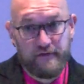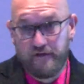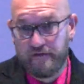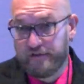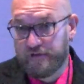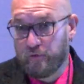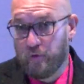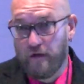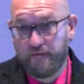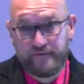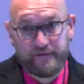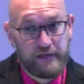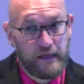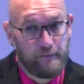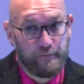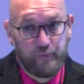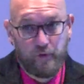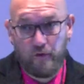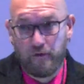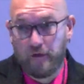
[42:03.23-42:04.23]
There's
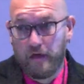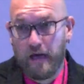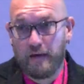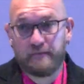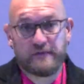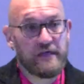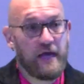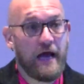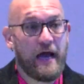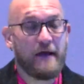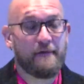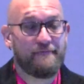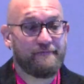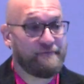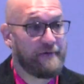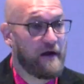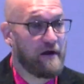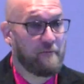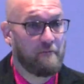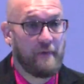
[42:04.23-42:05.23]
12-step programs. I
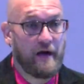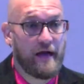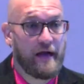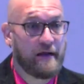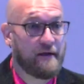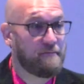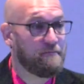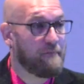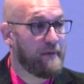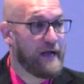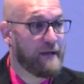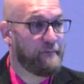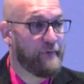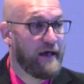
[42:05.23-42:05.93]
found my